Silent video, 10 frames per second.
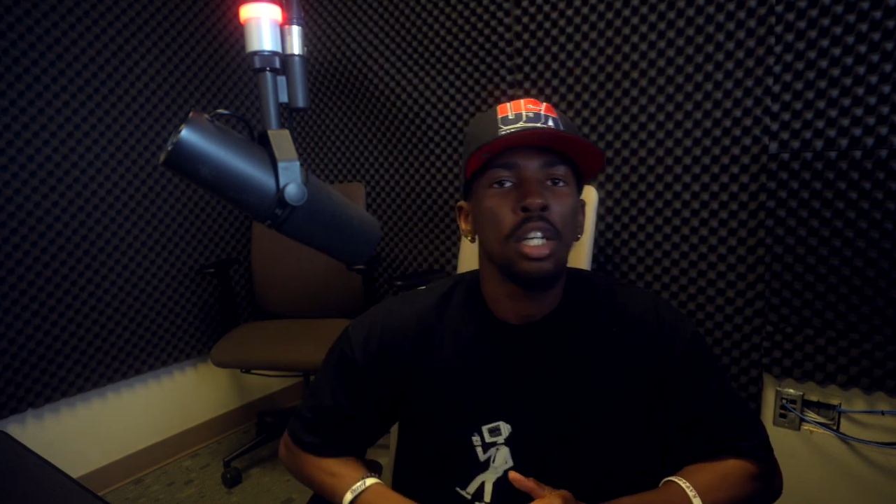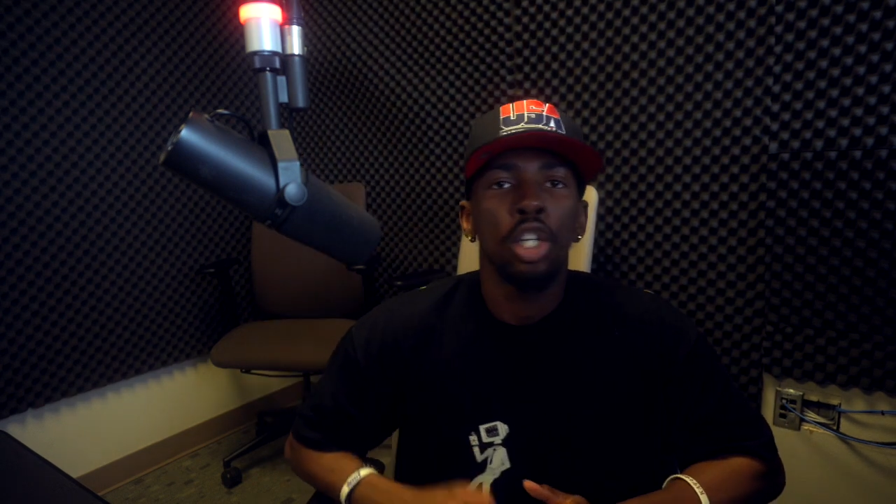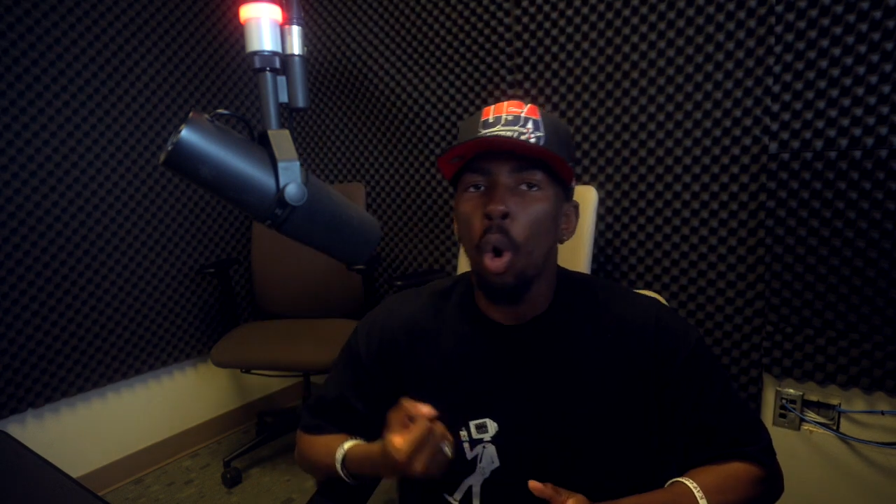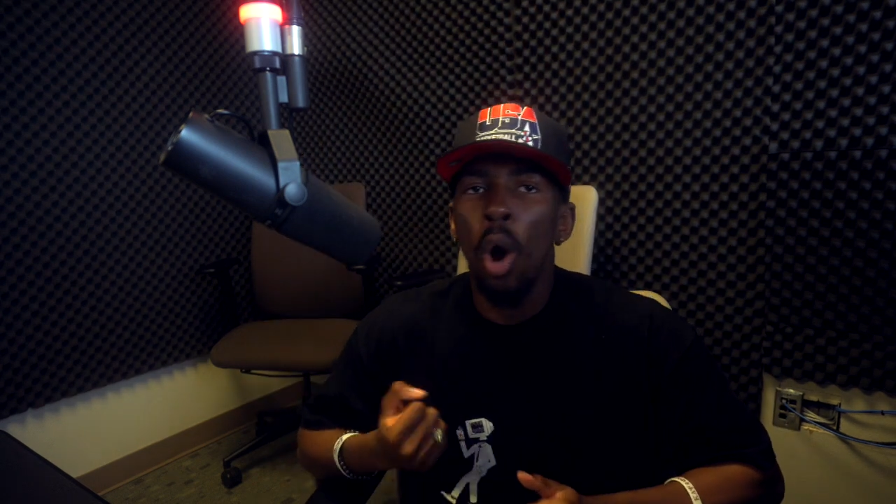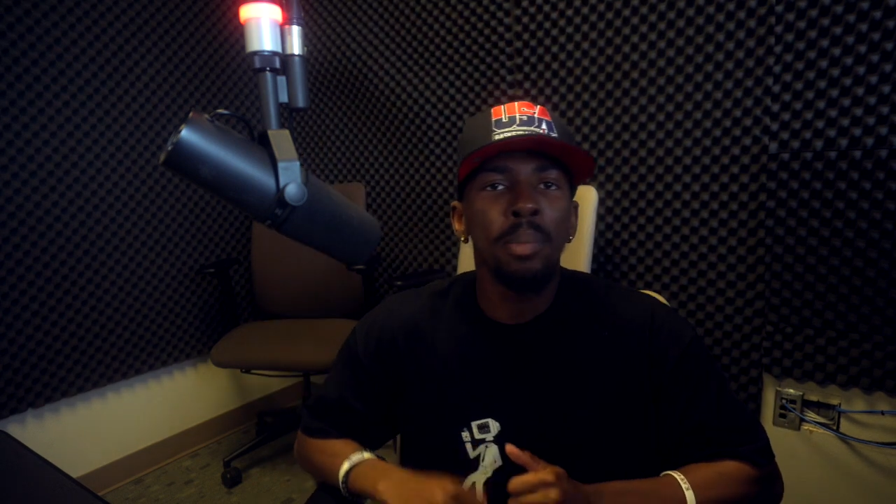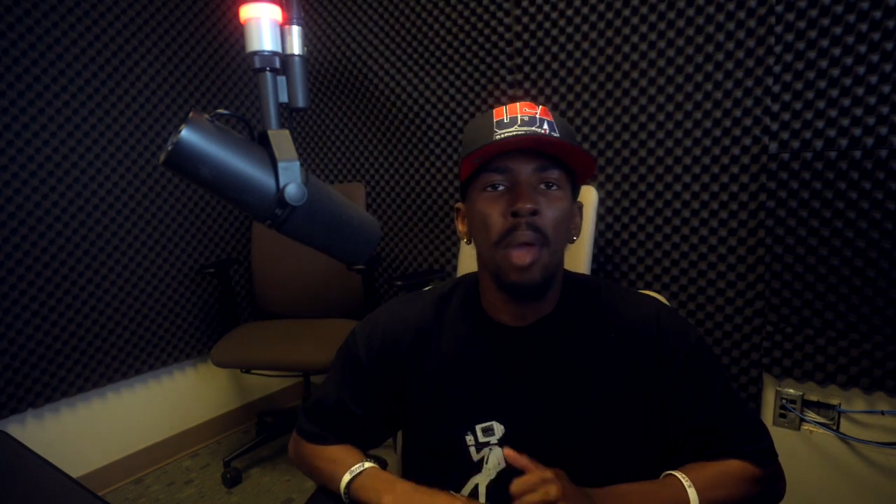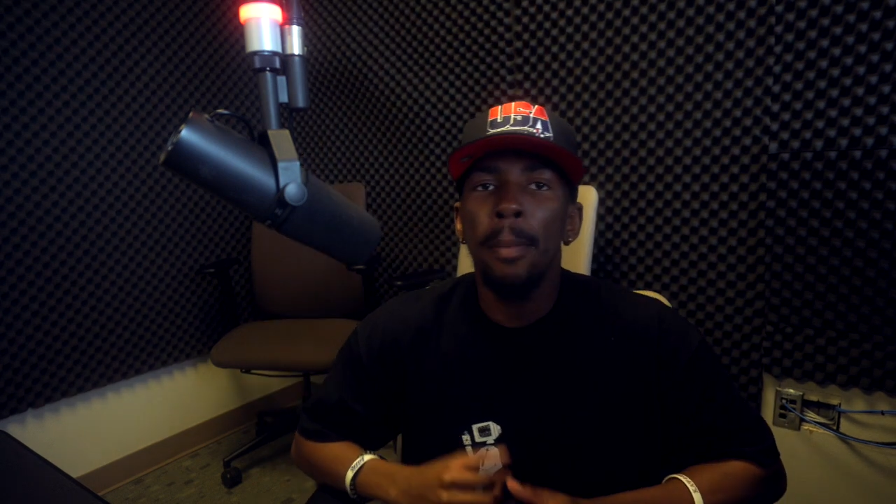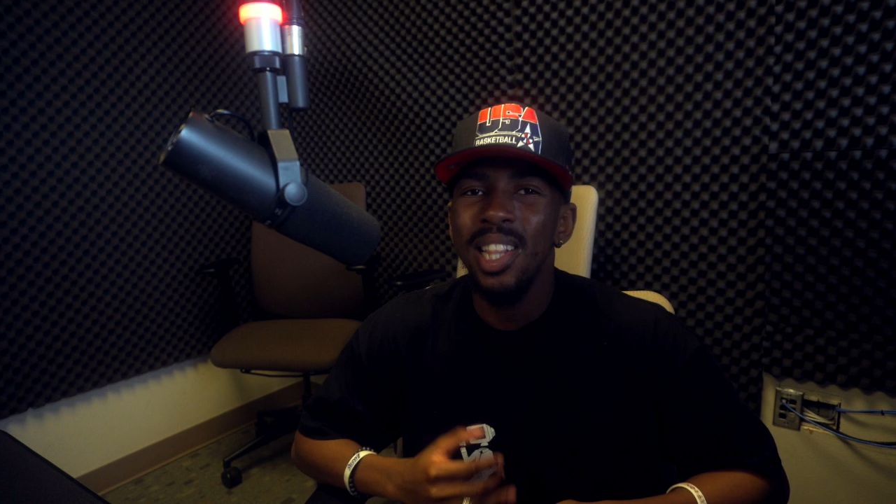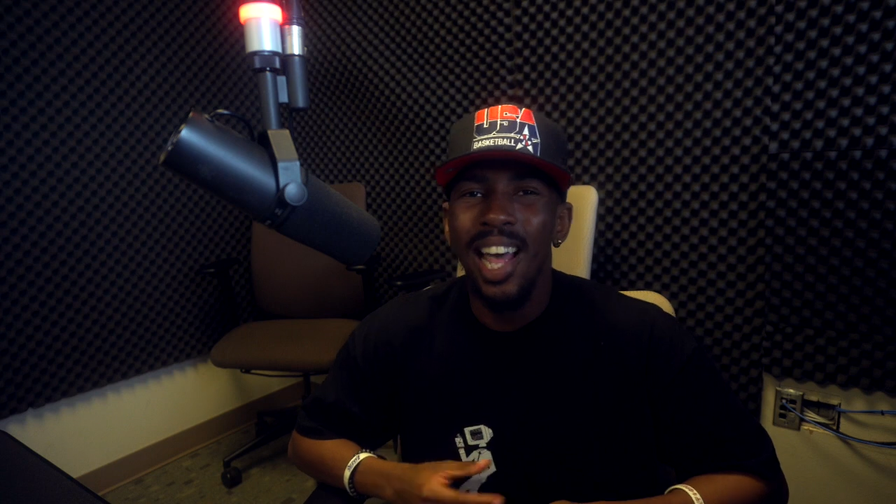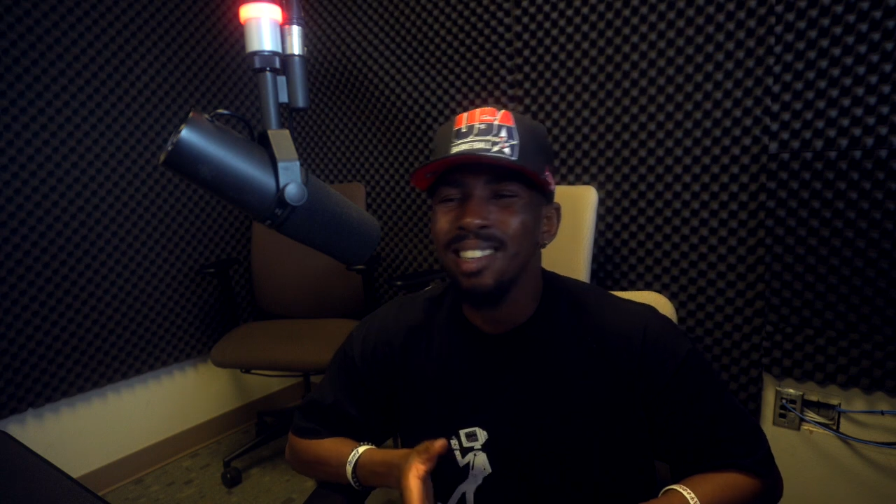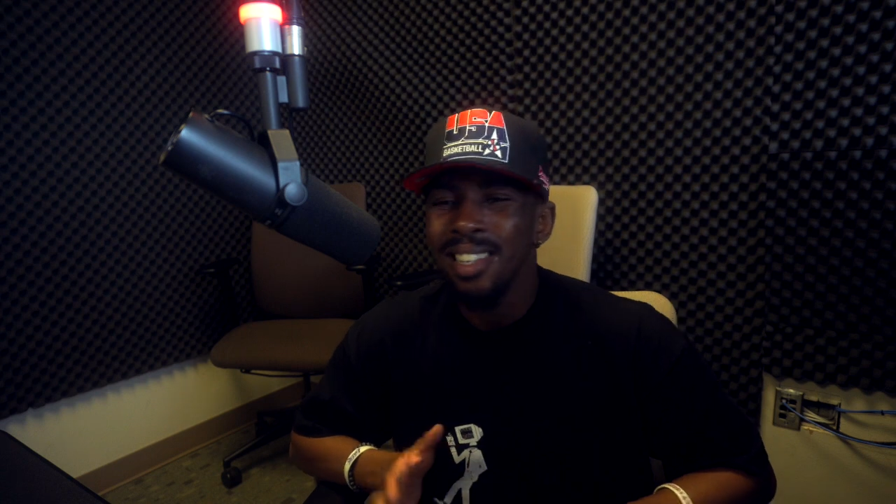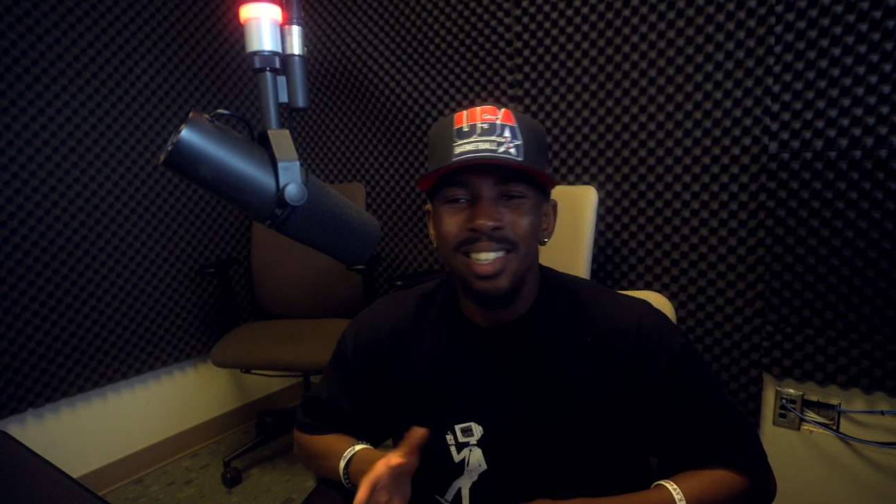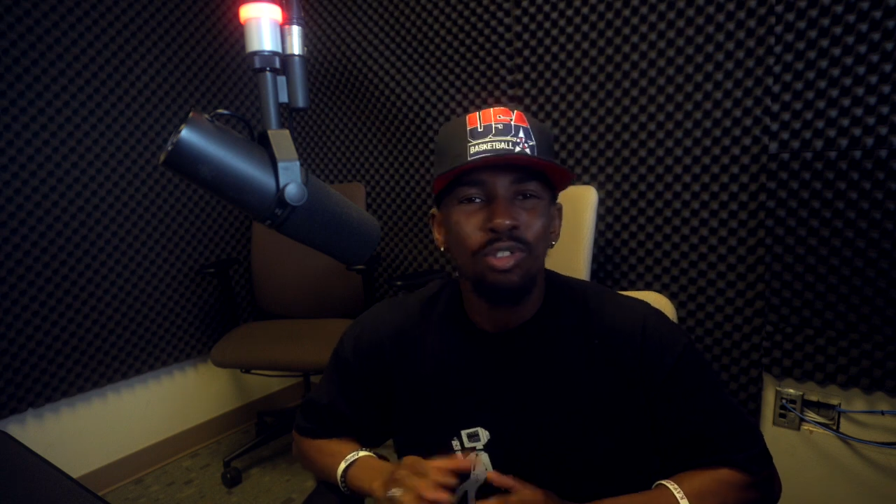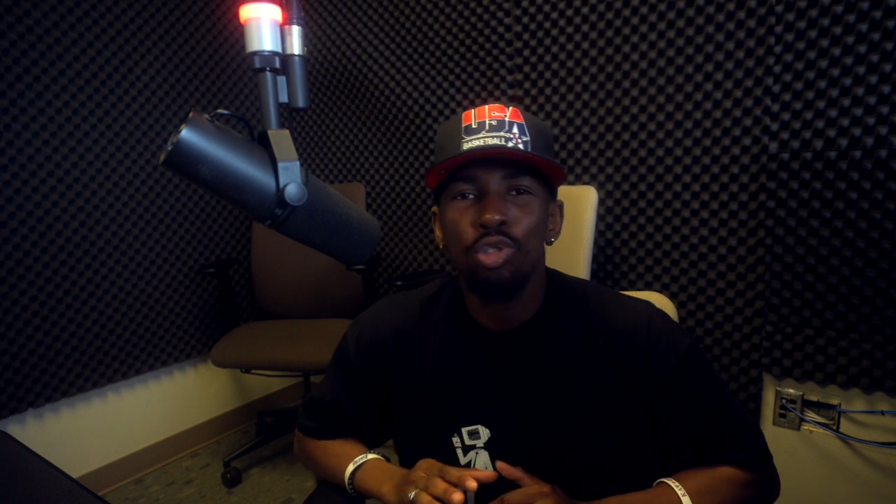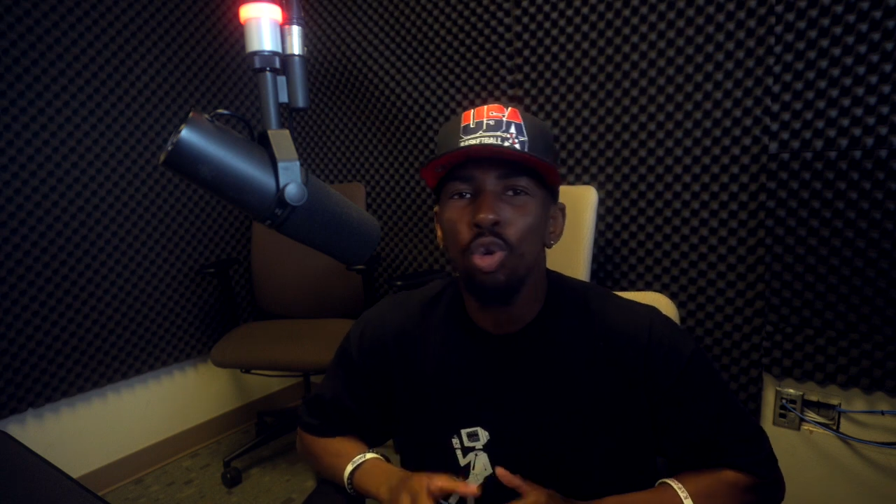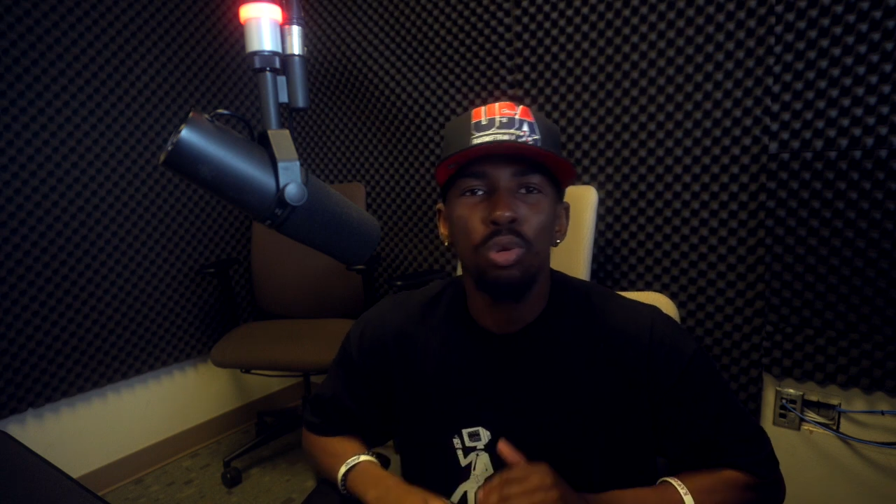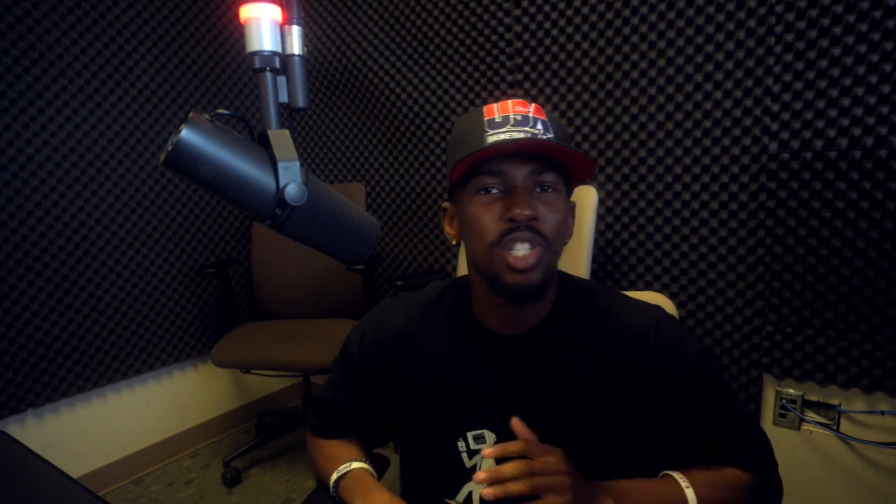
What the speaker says: going maybe like 2